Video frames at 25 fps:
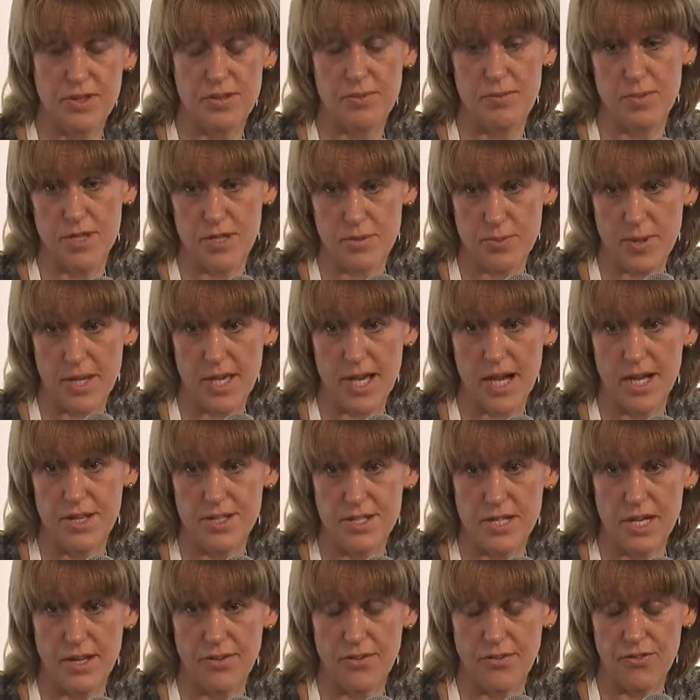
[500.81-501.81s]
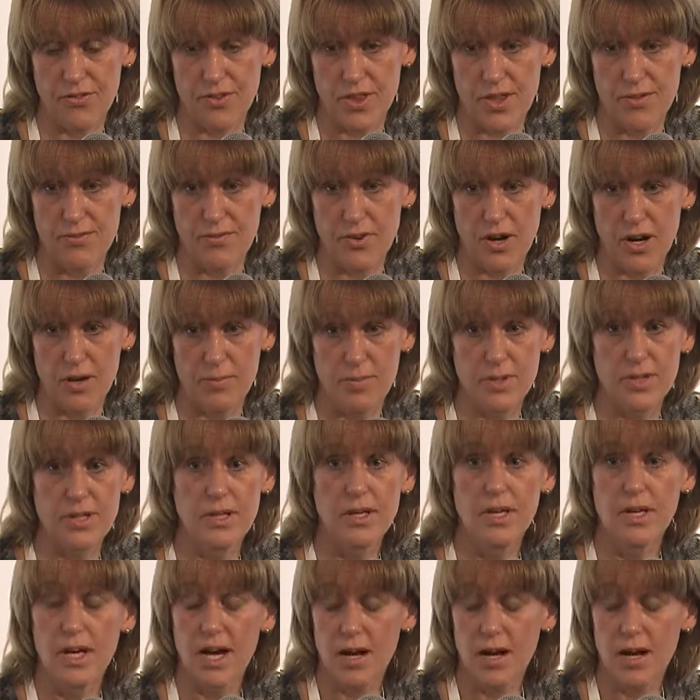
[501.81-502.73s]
That means we can deliver for the environment